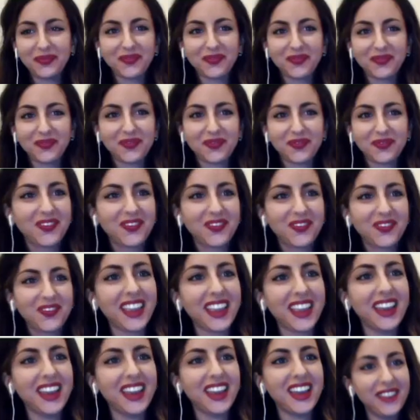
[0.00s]
Hey
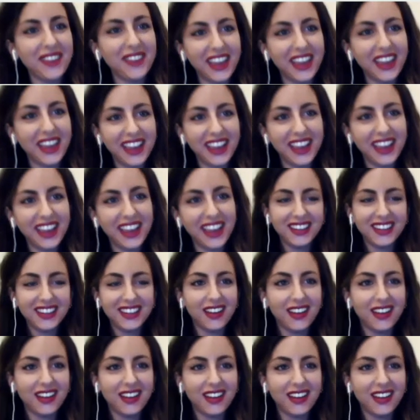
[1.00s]
everyone, I hope you
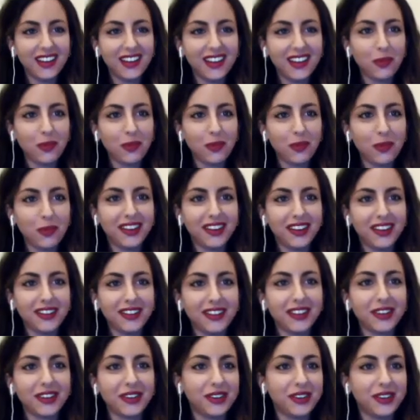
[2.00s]
all having a
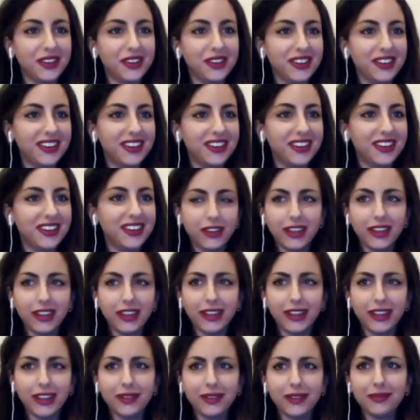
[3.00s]
good evening,
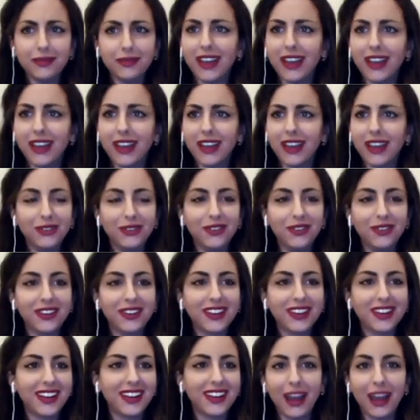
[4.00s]
afternoon,
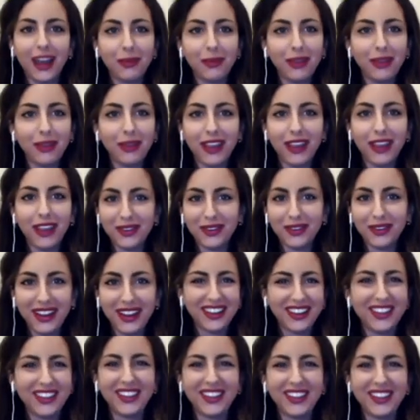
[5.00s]
happy Halloween,
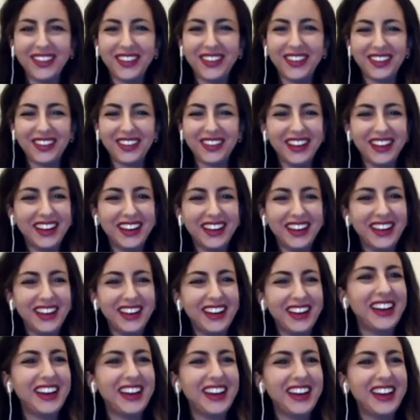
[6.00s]
whatever.
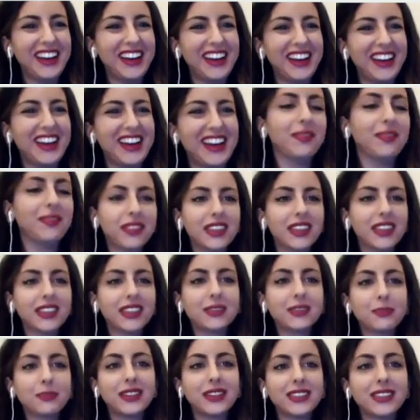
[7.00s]
This
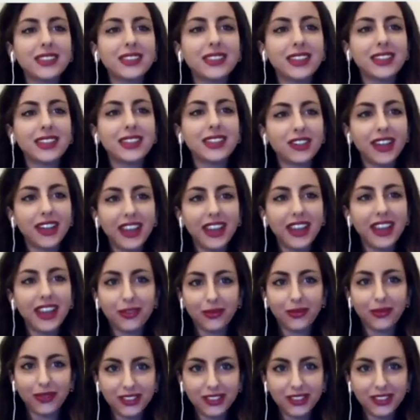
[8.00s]
presentation I had
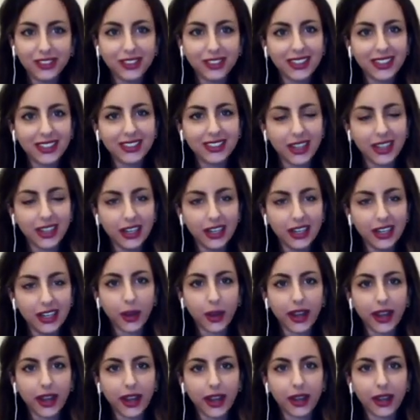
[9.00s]
originally done when I
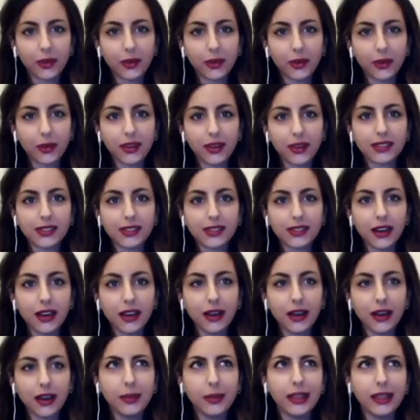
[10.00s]
was
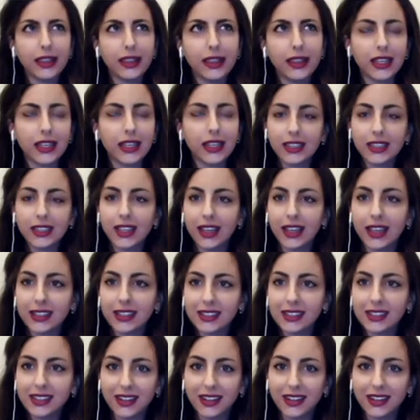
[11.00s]
in London last
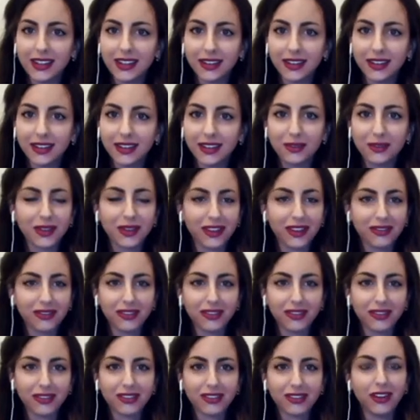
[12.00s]
year, which is when I first
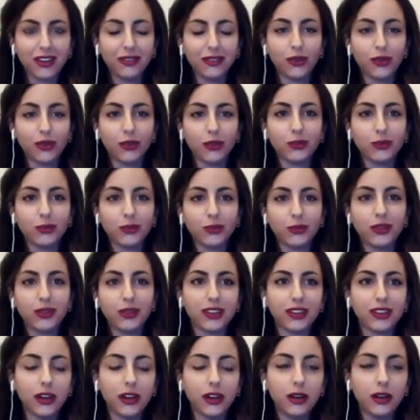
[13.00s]
got involved with afikra.